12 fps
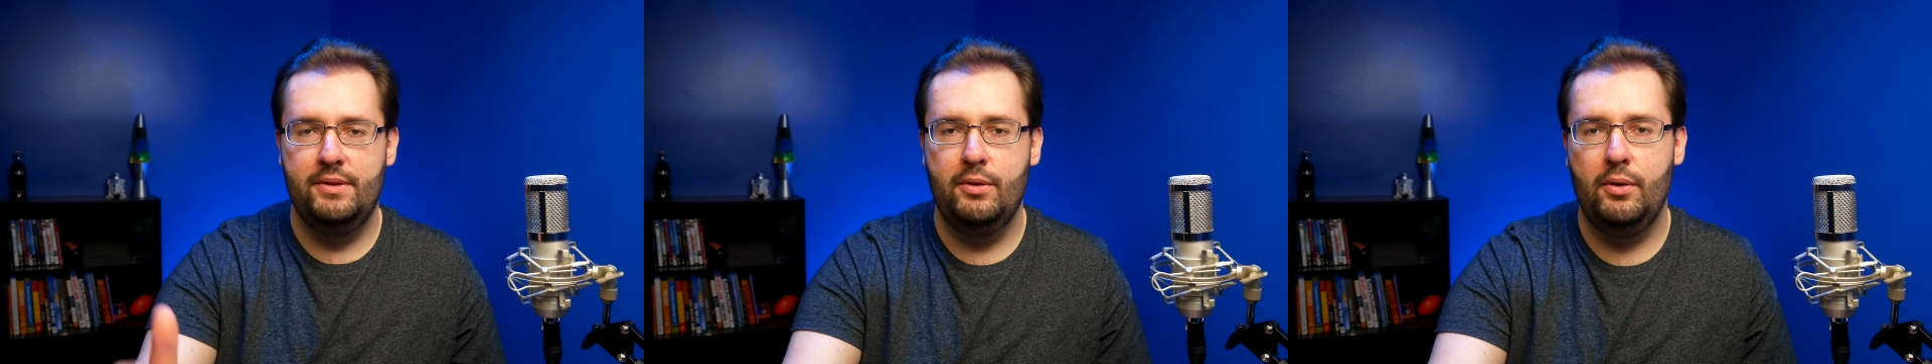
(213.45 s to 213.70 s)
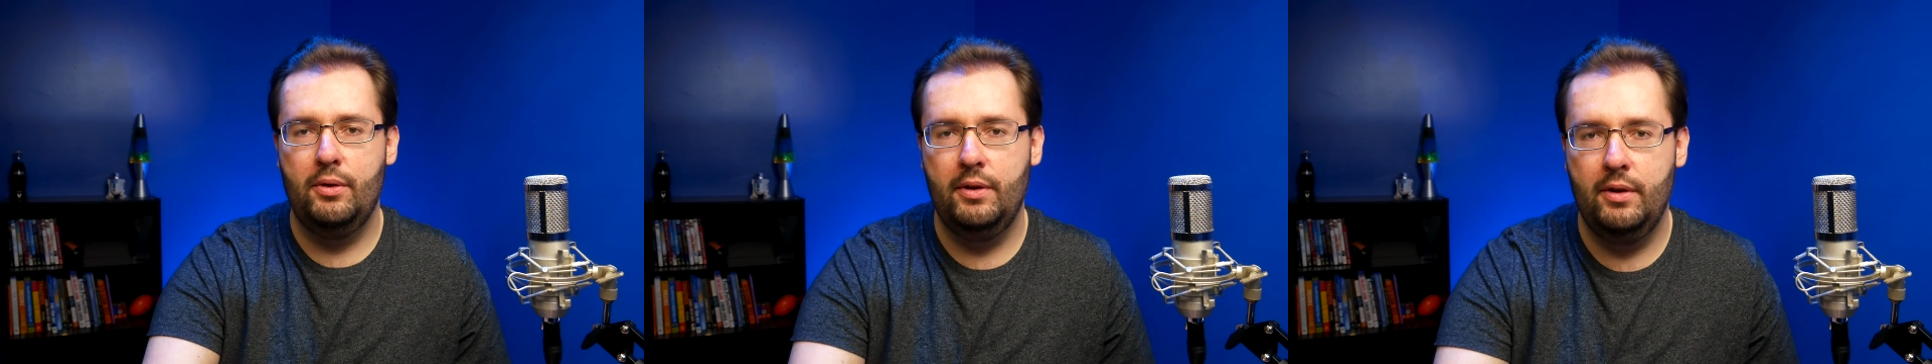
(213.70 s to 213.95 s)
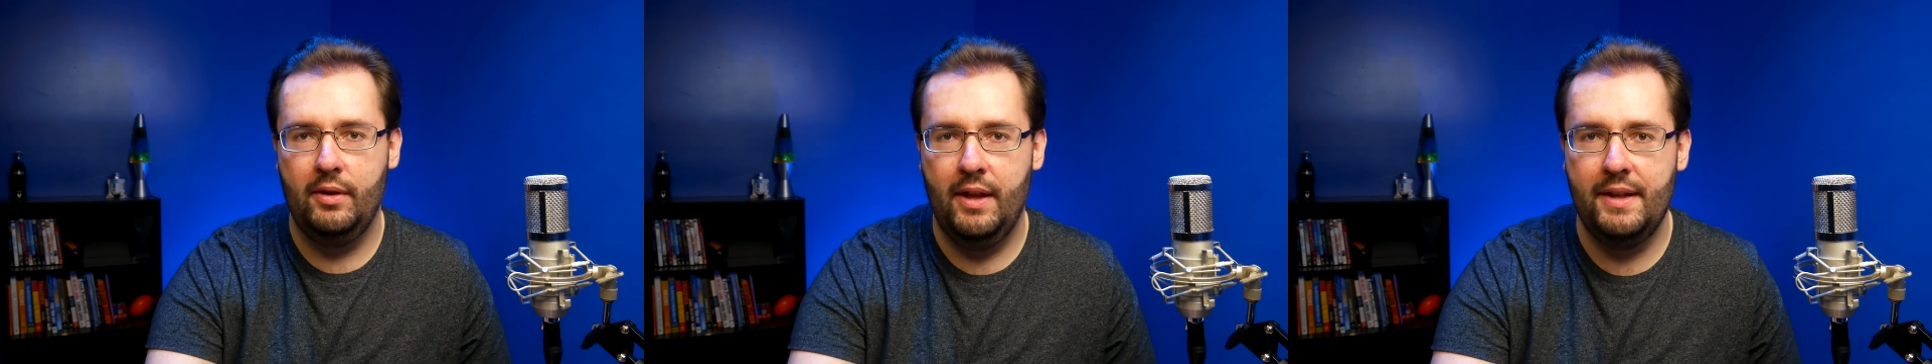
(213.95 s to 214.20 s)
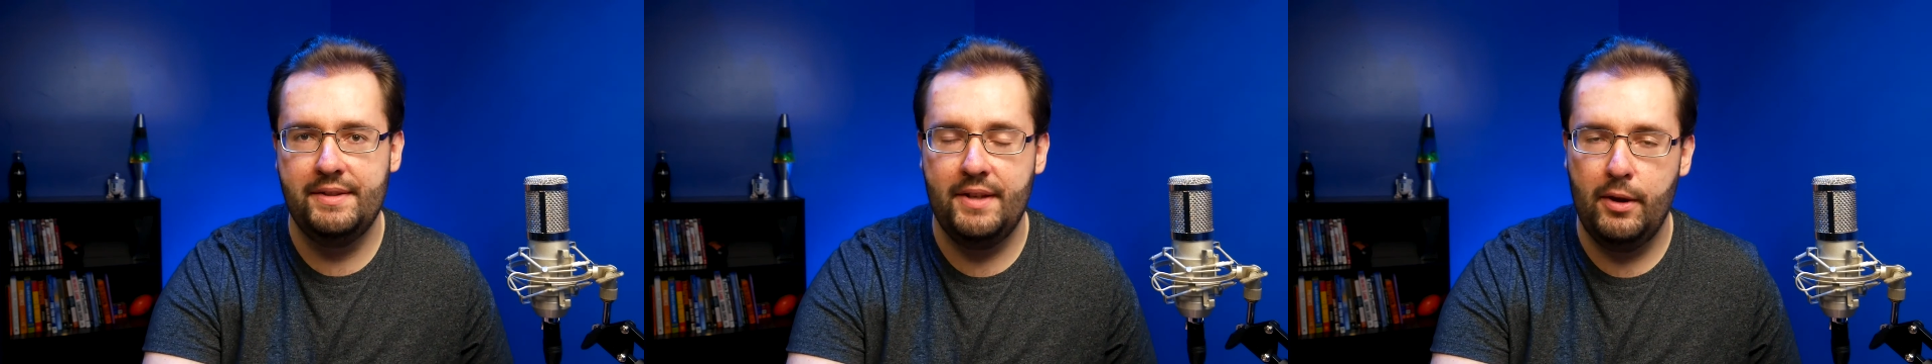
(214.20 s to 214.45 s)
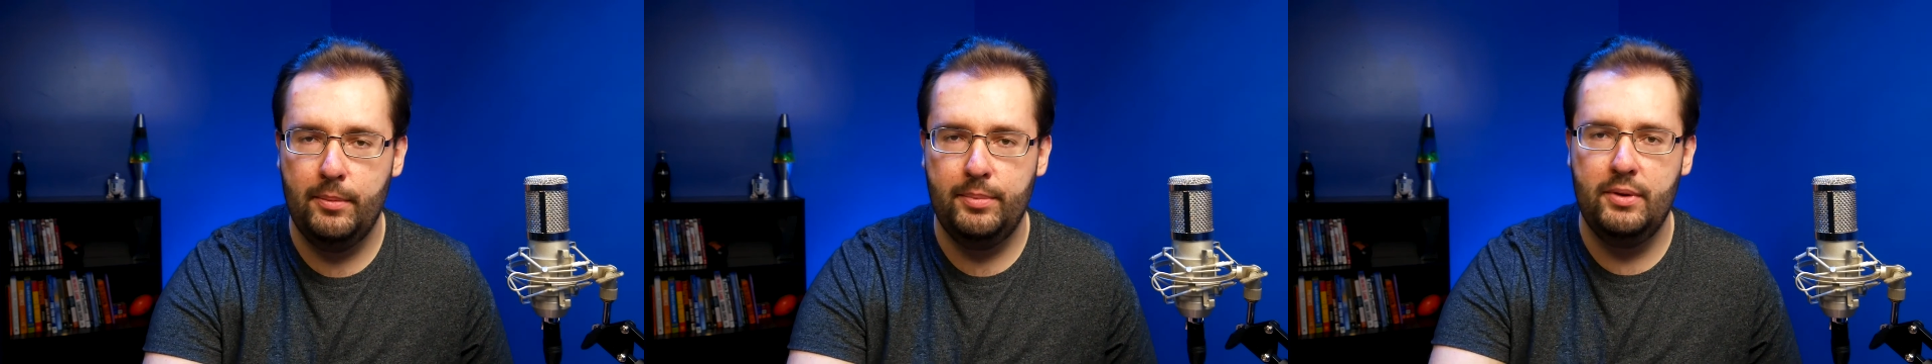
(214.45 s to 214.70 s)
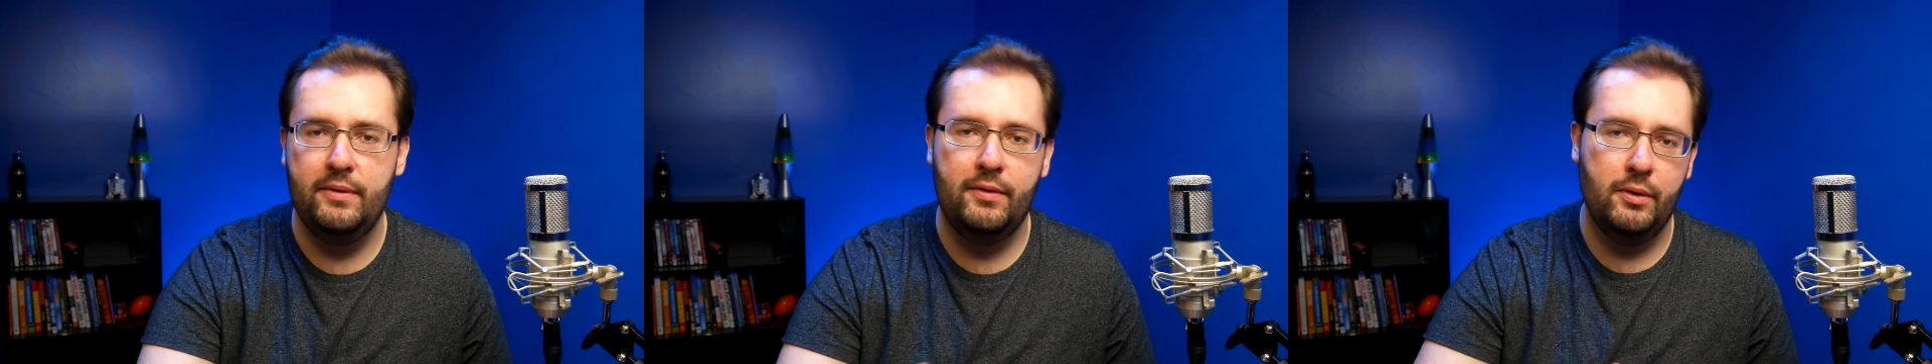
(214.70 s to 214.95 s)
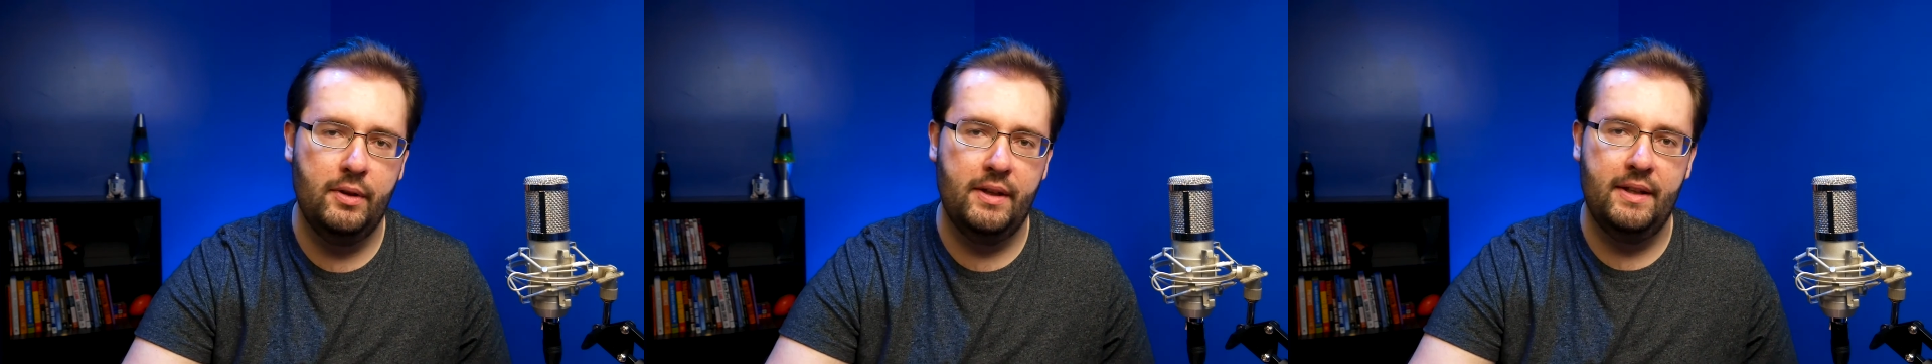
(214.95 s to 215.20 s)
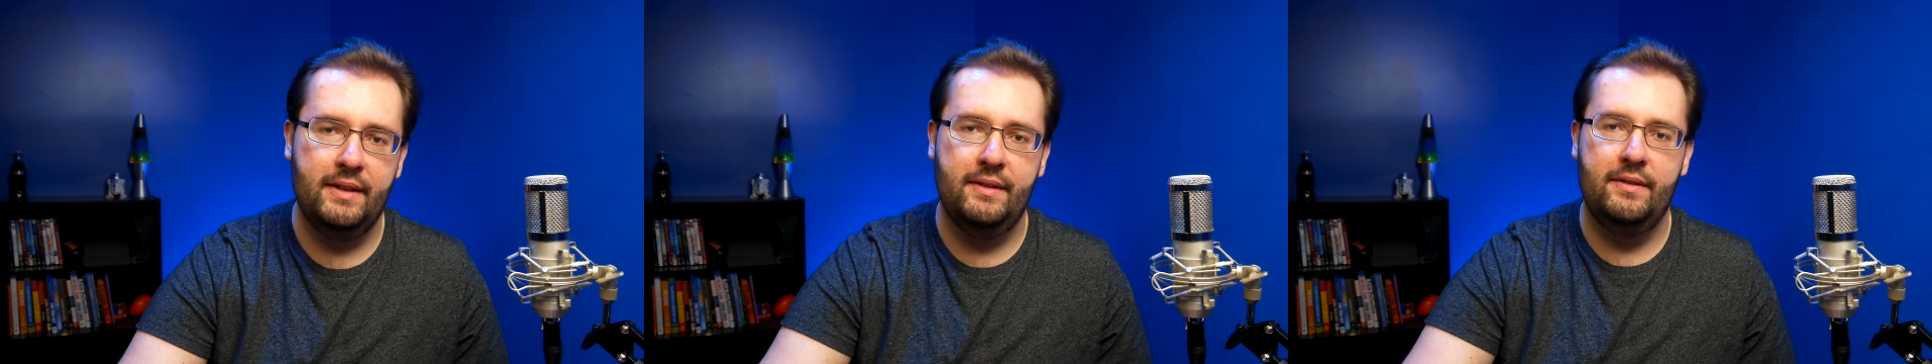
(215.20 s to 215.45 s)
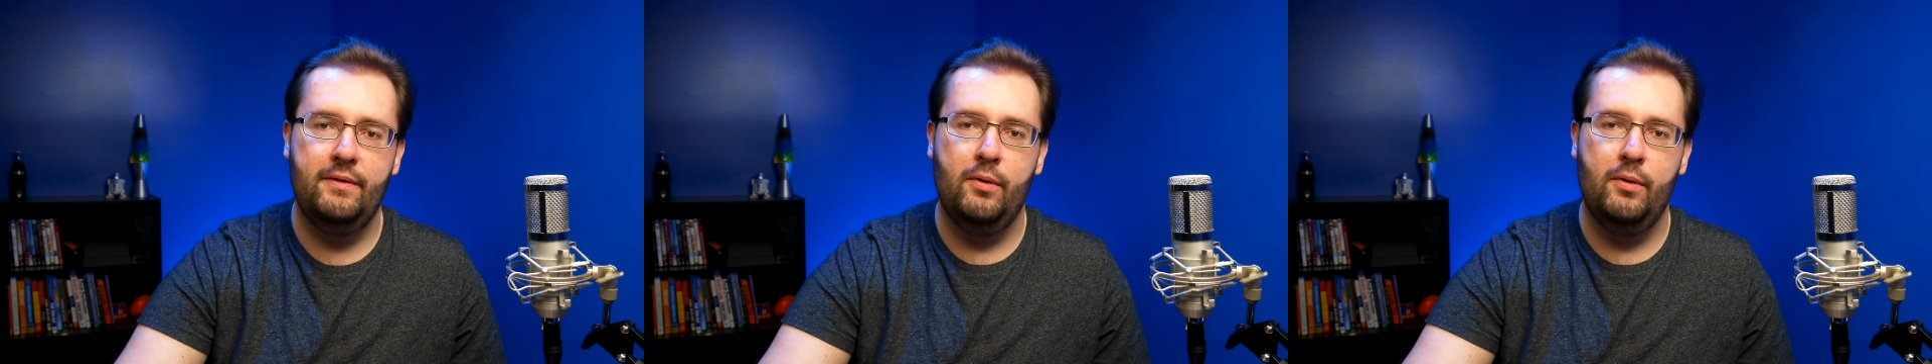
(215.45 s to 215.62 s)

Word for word: tutorial has helped you if you're looking